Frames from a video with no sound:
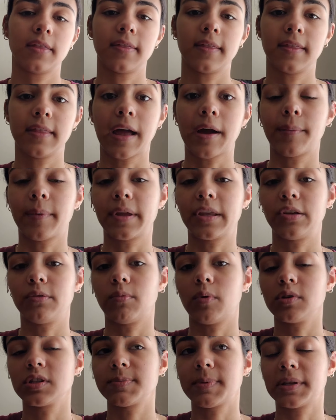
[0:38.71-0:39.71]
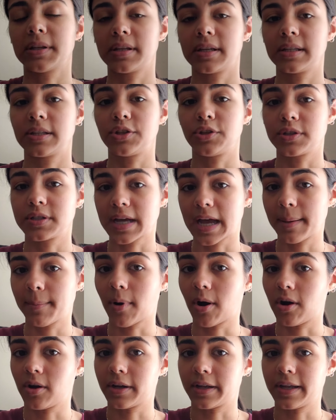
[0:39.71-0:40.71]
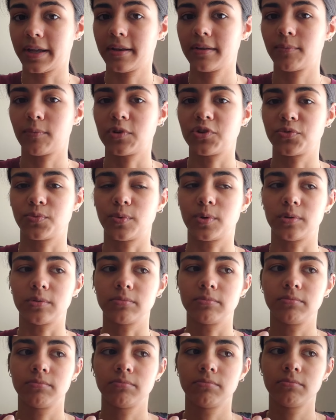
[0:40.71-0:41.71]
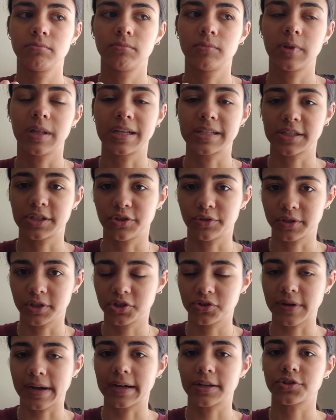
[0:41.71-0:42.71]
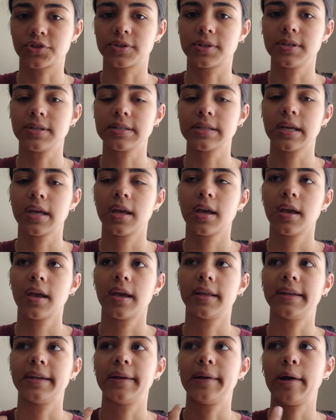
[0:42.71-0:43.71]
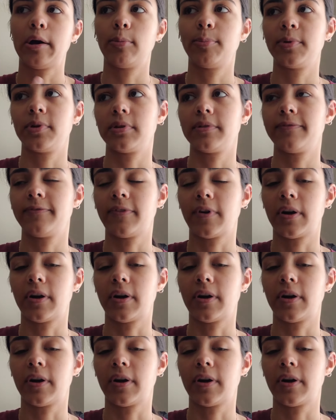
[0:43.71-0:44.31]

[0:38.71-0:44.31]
That way you won't spend your time on it, which will lessen your distractions, and it'll help it